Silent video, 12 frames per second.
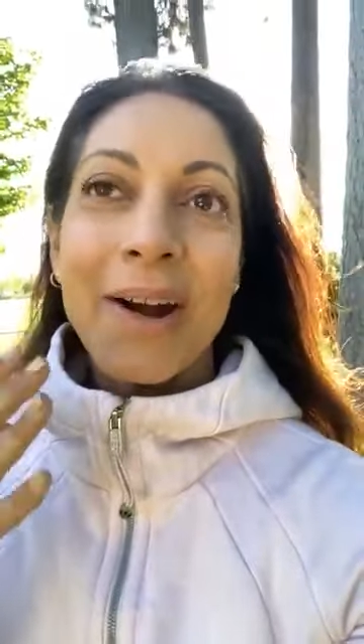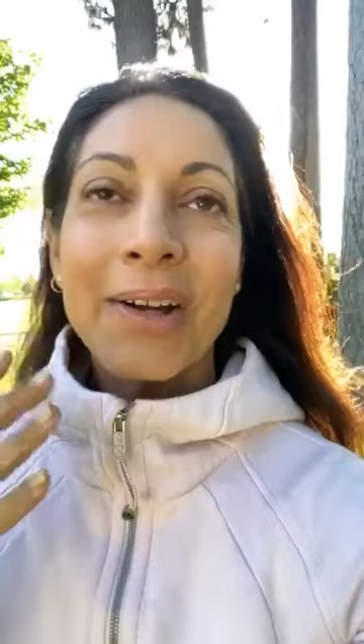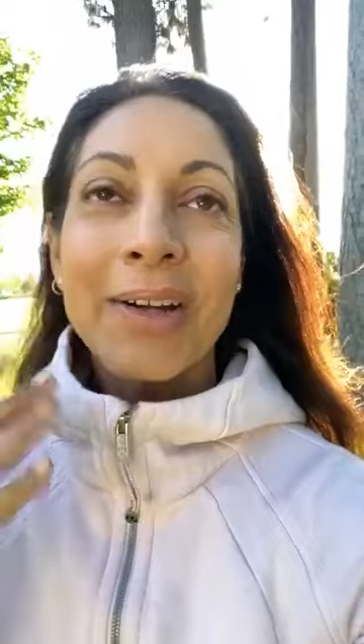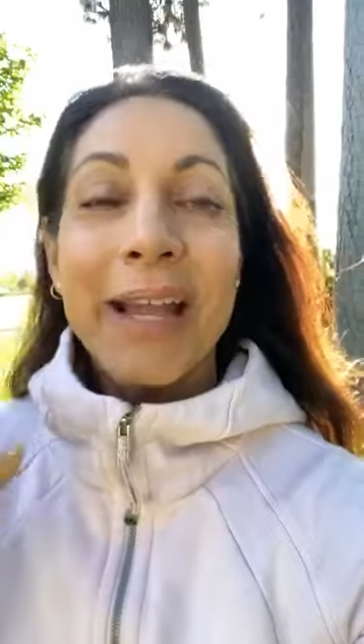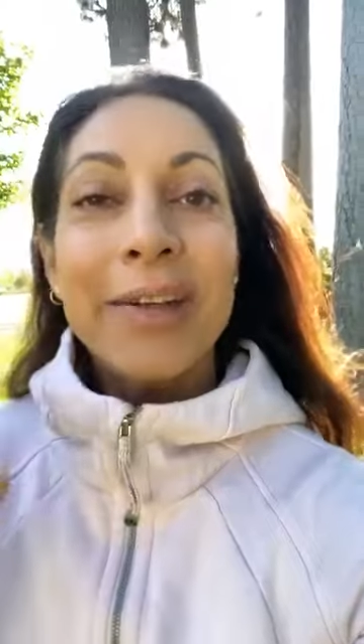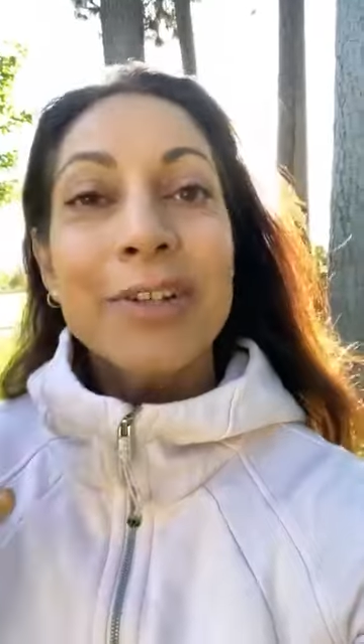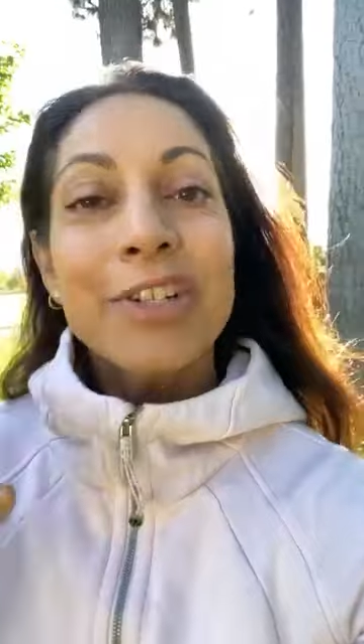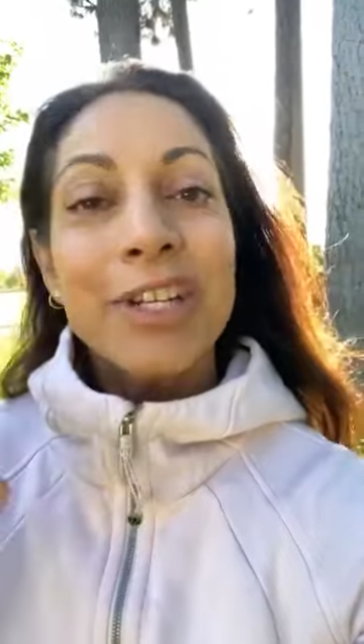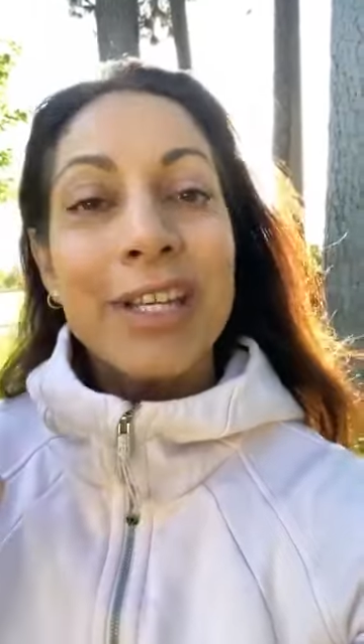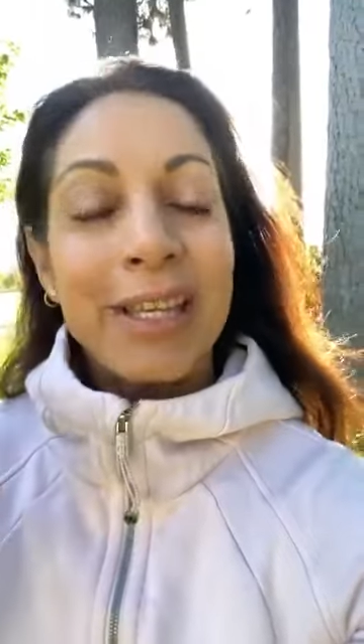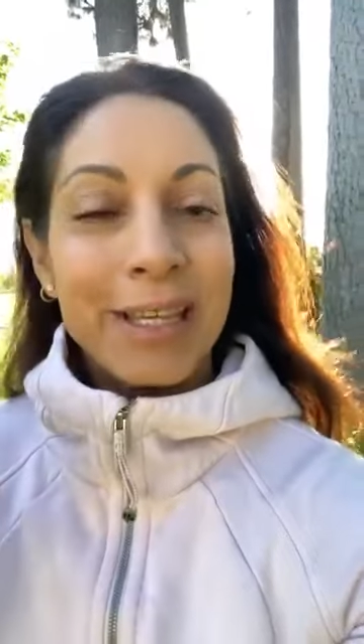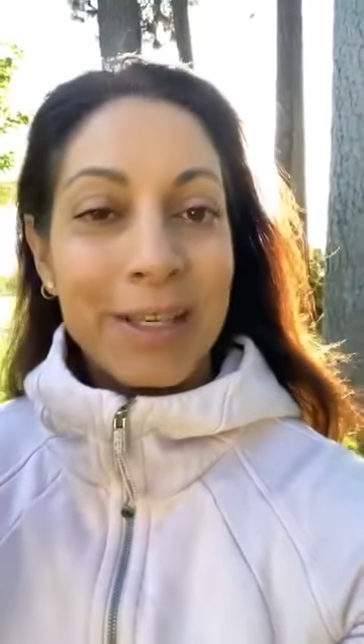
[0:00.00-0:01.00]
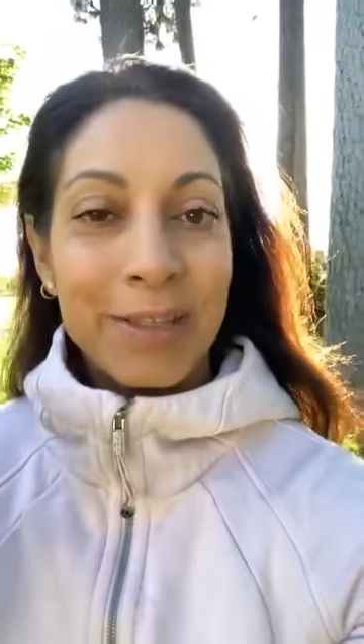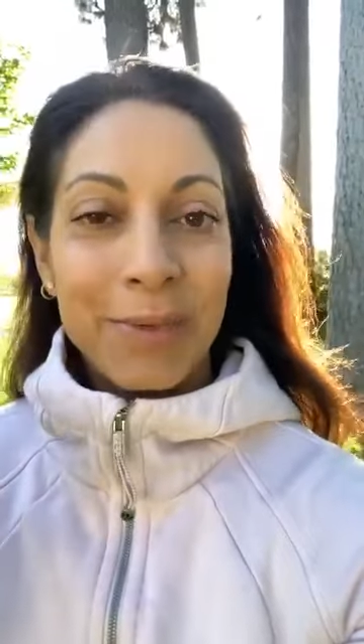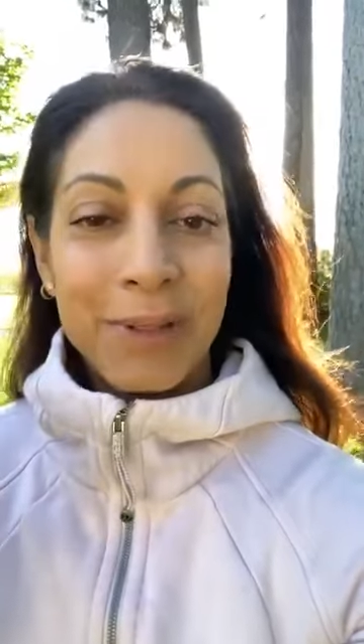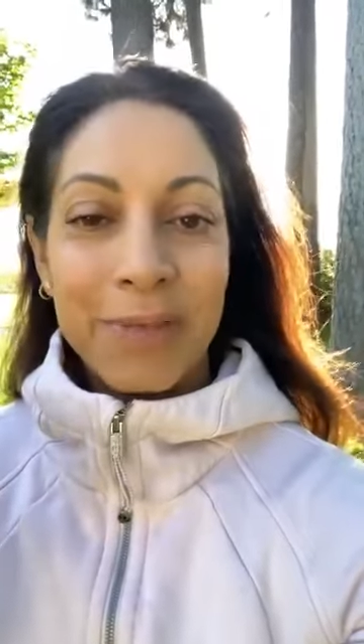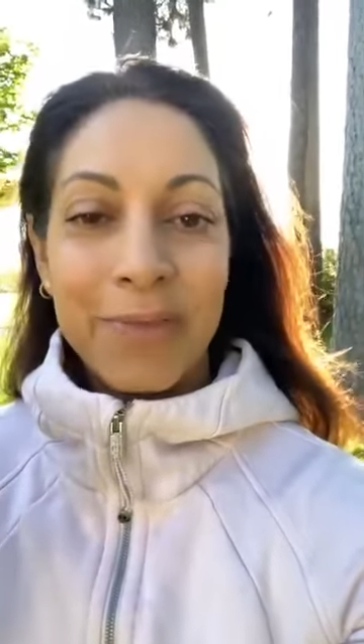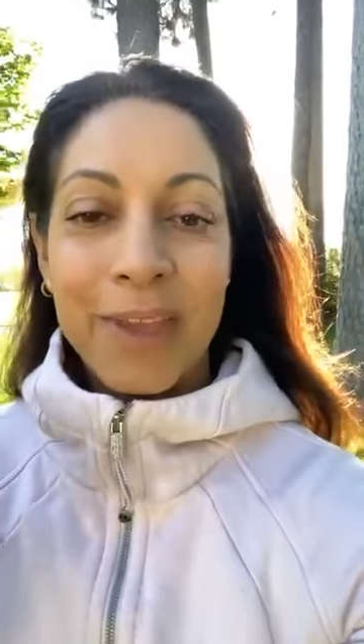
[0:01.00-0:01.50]
Our energy is
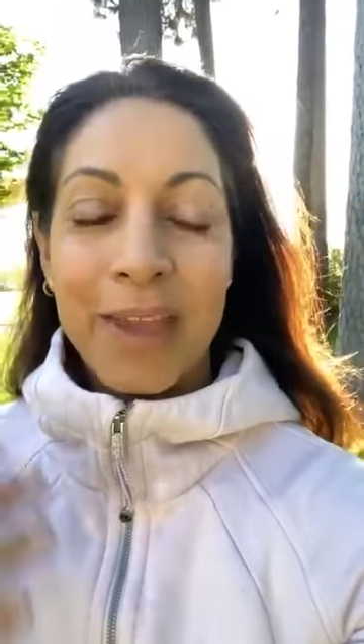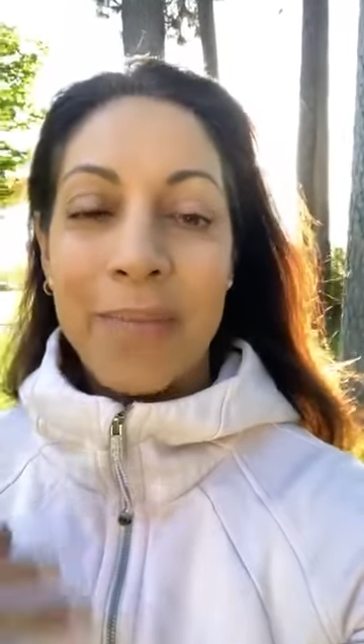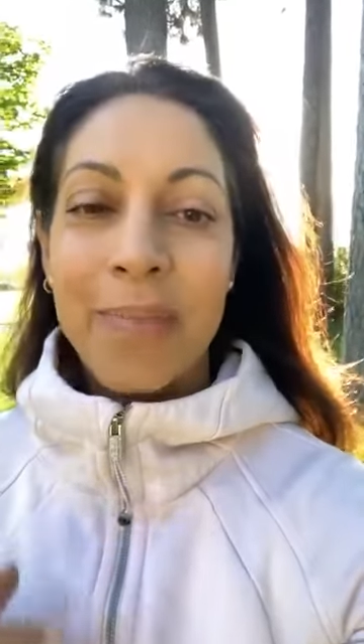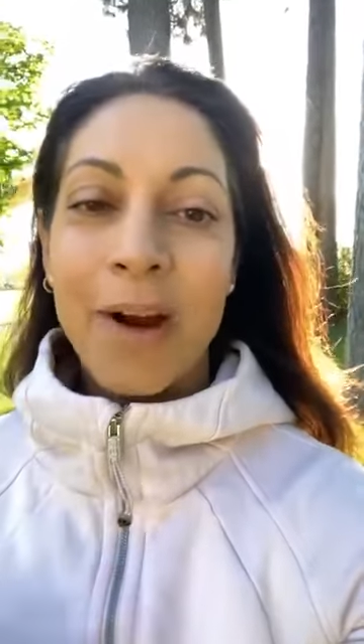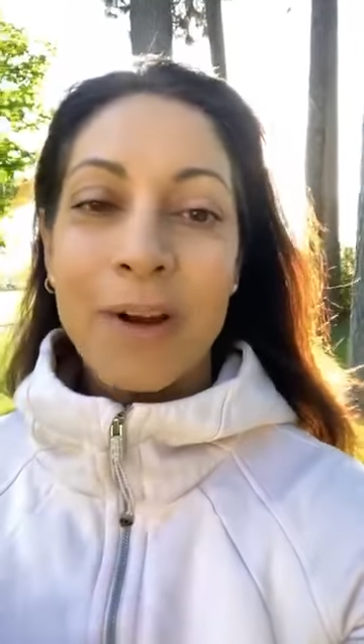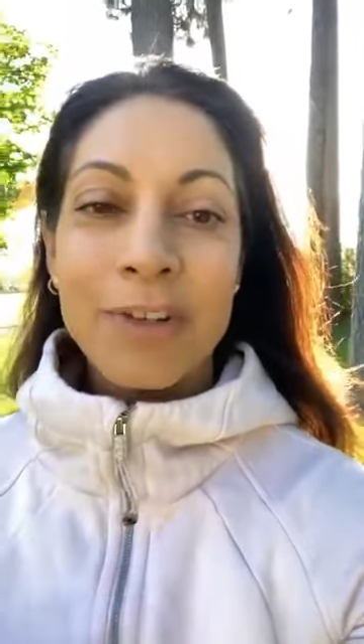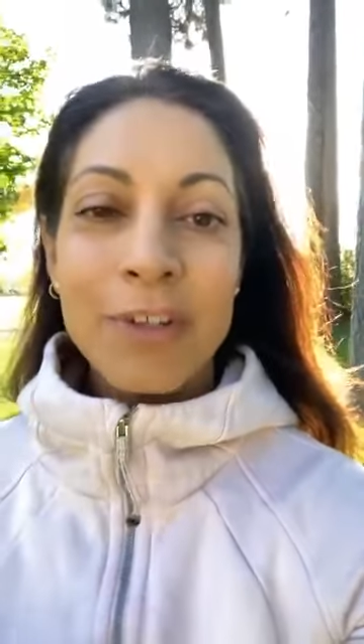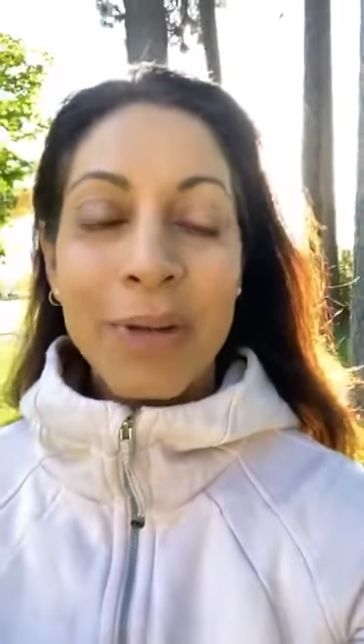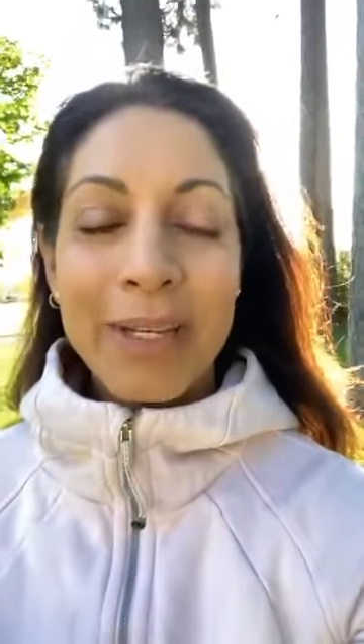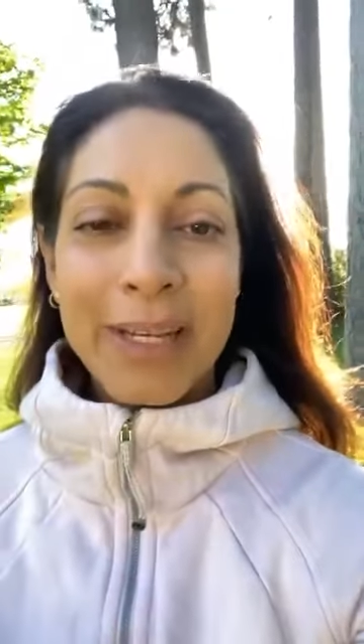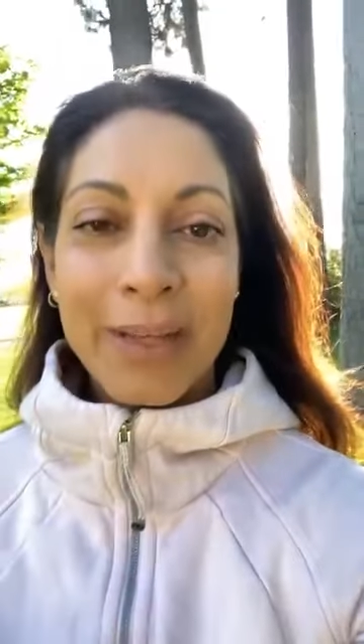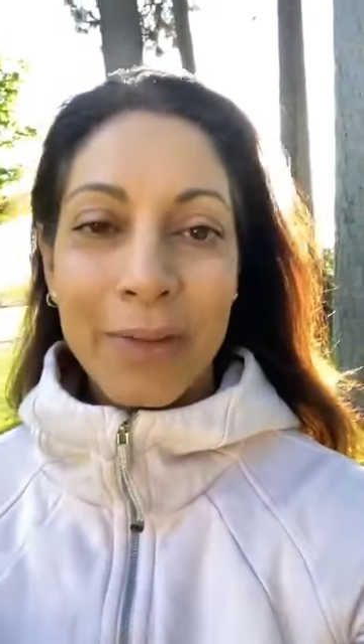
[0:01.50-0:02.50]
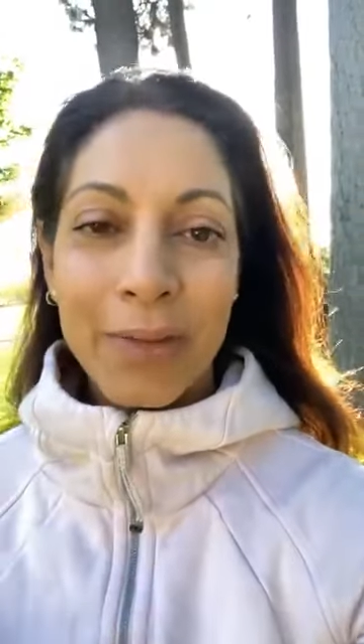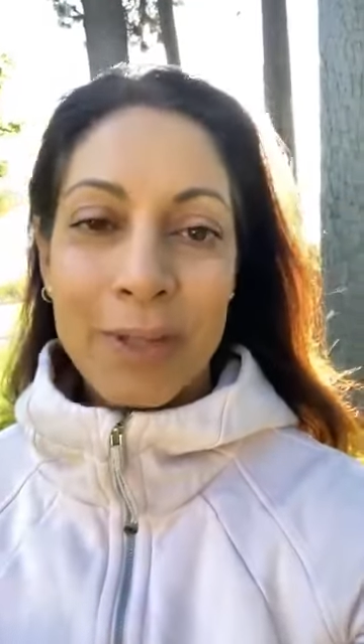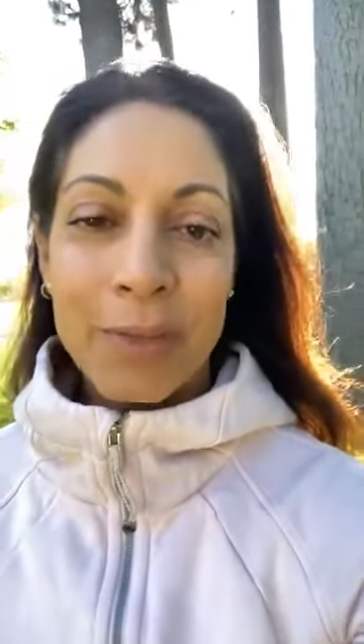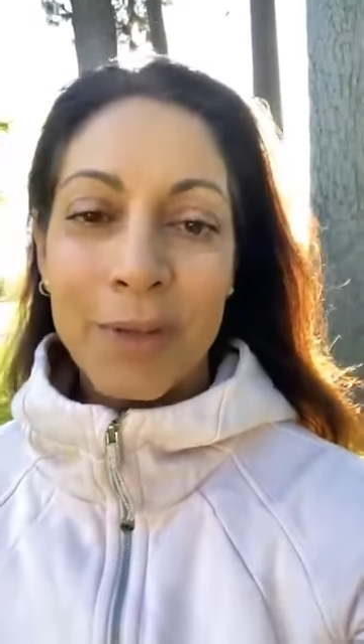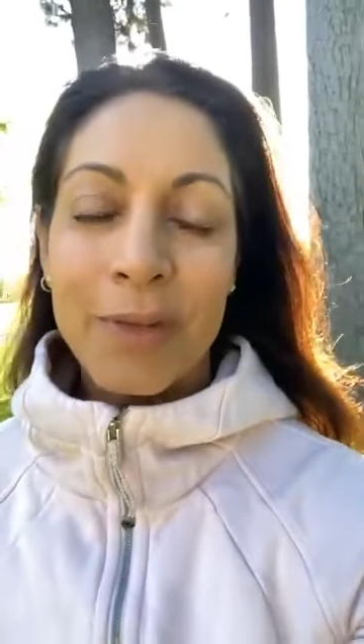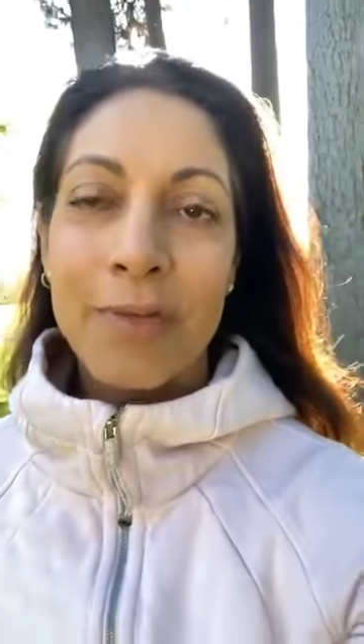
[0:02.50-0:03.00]
one of them. Our joint health
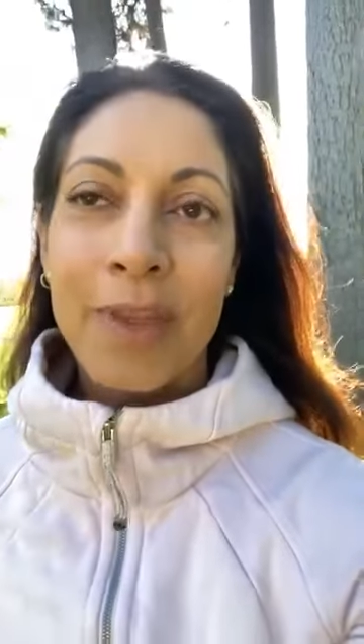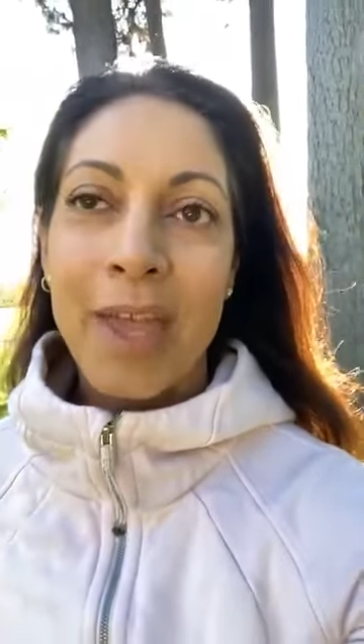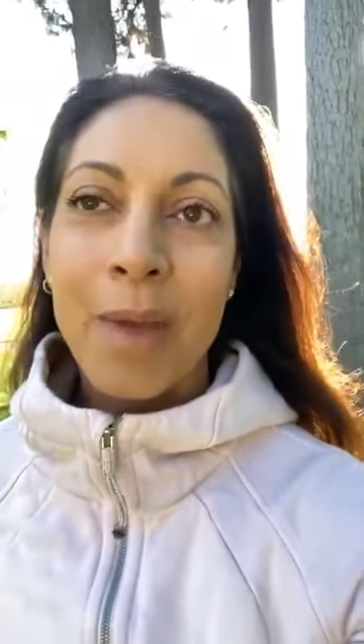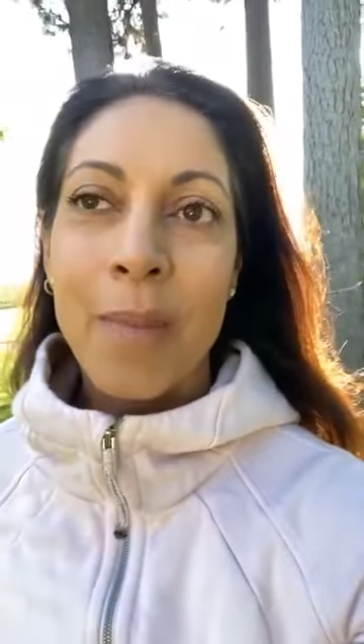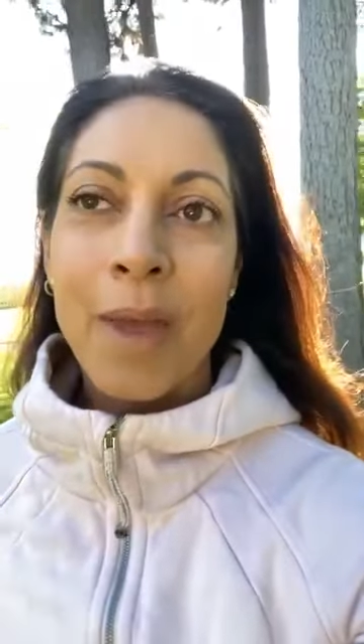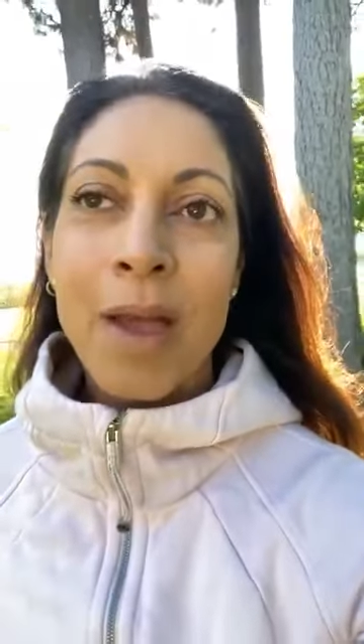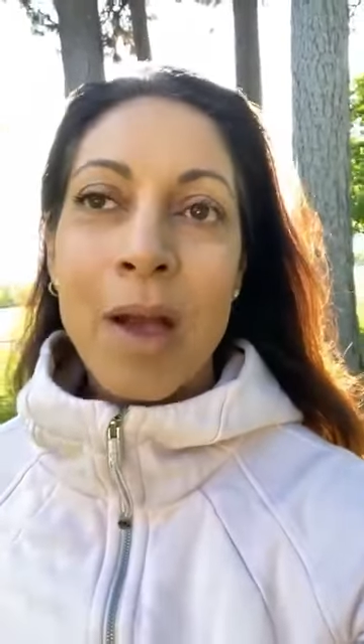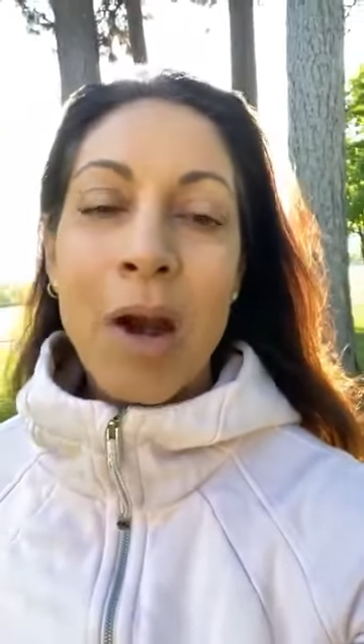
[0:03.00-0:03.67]
is one of them.